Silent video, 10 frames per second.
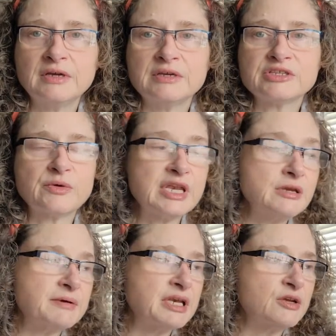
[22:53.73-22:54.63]
So
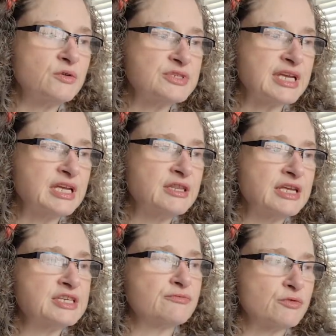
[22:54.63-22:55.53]
anybody who's in
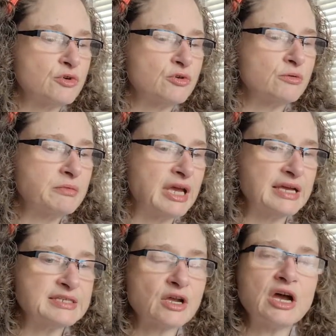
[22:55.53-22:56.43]
this room
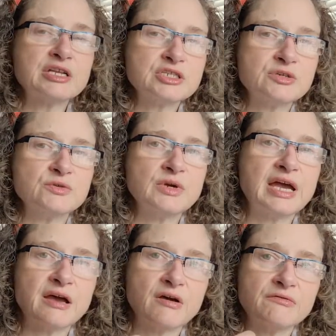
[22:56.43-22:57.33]
has got to
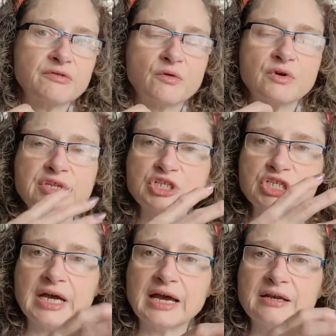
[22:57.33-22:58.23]
have, or this
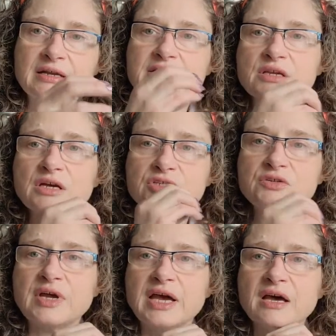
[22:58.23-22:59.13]
chat has got
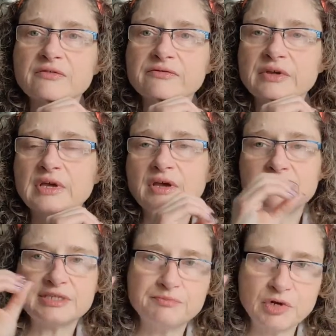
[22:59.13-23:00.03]
to have, a
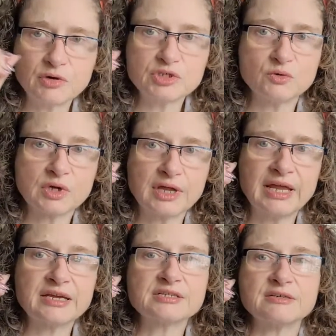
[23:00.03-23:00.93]
spiritual
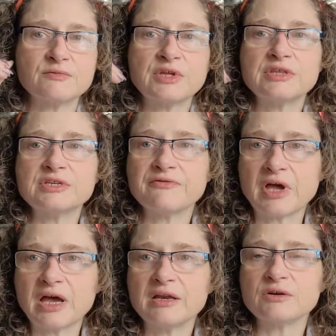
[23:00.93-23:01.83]
connection with the
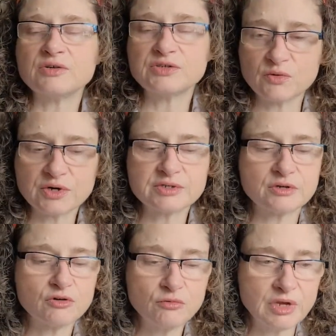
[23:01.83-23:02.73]
divine or source
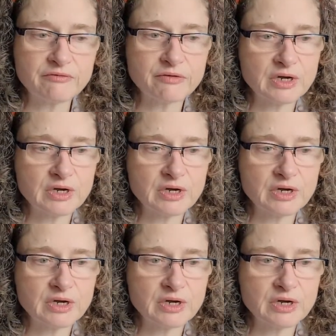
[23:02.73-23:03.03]
or whomever